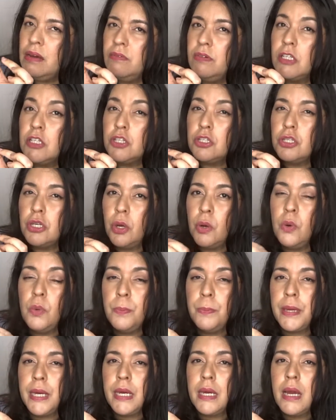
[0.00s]
of a
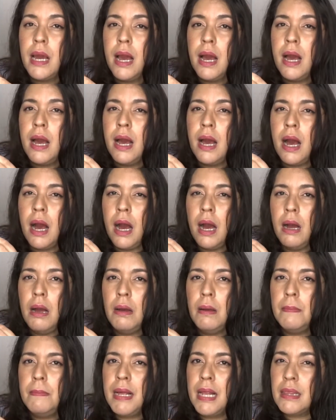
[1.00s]
taupey
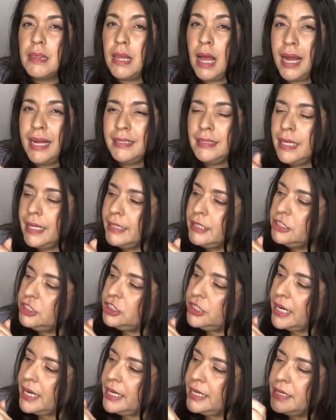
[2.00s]
lilac
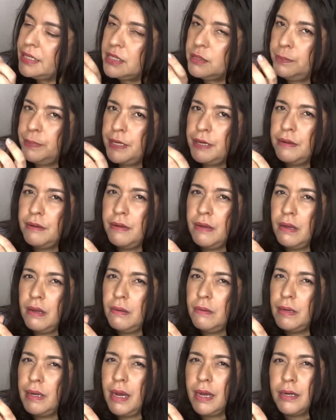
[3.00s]
shade. It's been
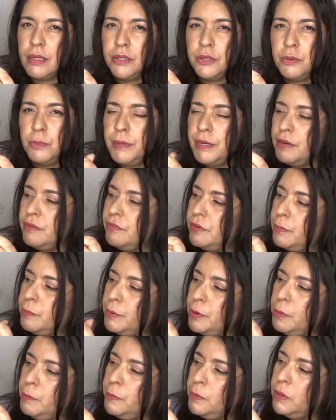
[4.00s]
got a little bit of a
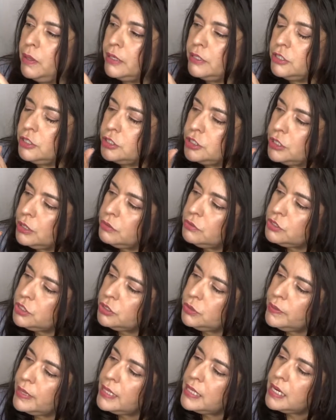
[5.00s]
purple undertone
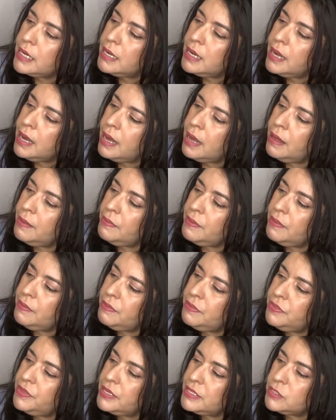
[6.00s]
to it. And
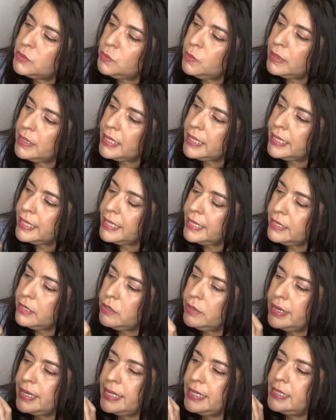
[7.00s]
then this one
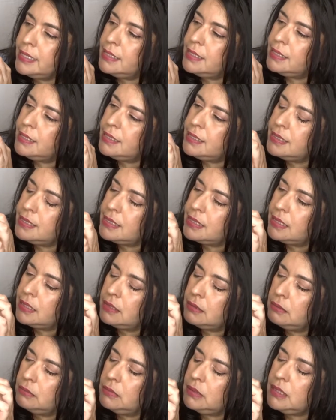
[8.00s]
here is,
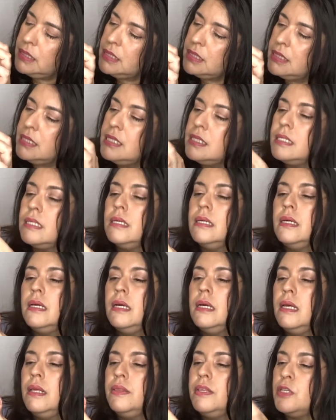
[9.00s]
what is this?
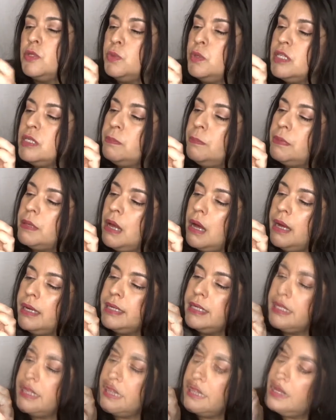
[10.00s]
This one's
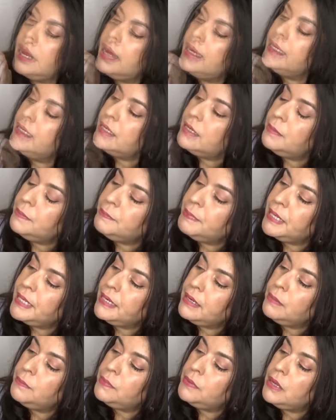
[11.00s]
Blondie. I ended up
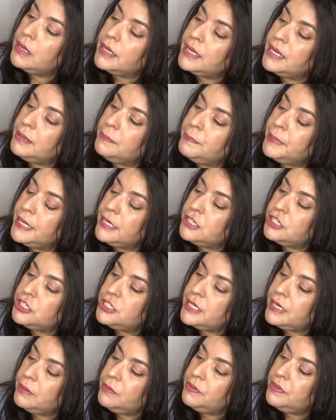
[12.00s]
picking up Lucky Peach
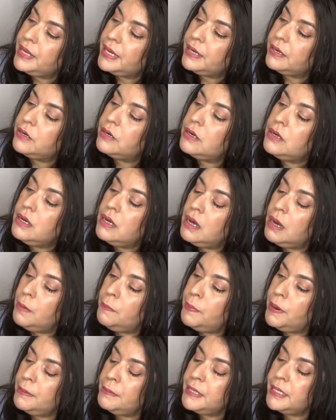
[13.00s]
down there,
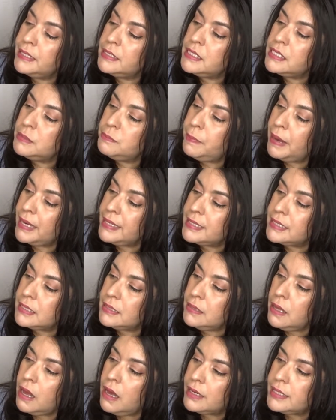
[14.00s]
Pumpkin Spice
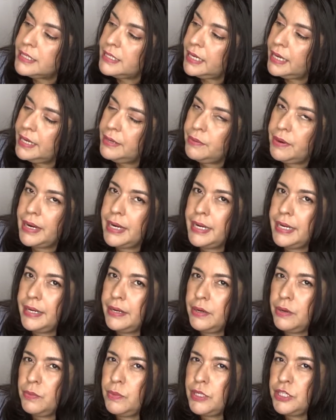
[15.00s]
Latte right
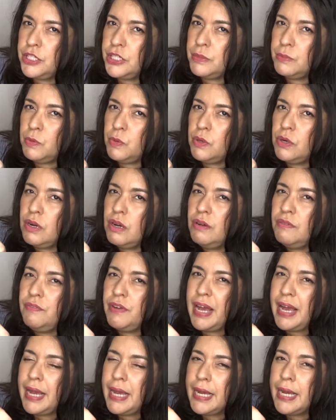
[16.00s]
here, which is more of
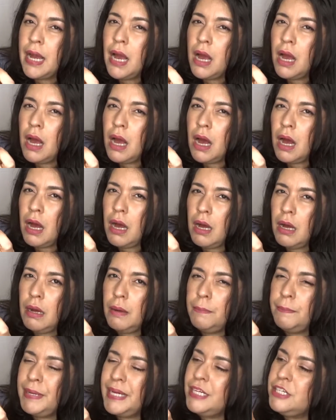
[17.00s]
a
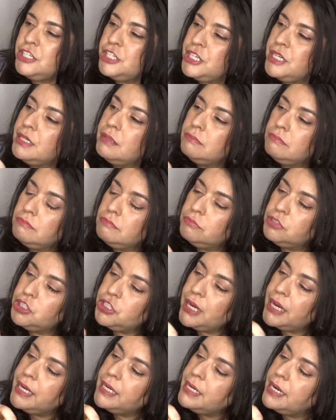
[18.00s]
peachy
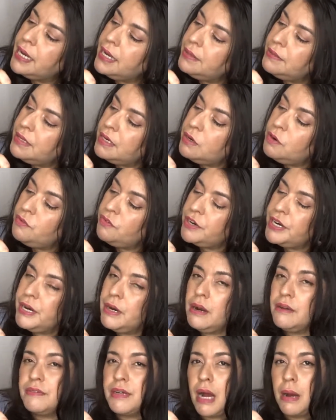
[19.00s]
shade, and then over
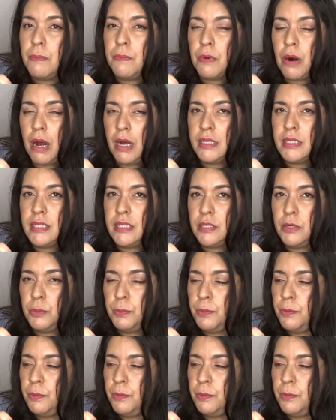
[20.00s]
here I've got Bronze to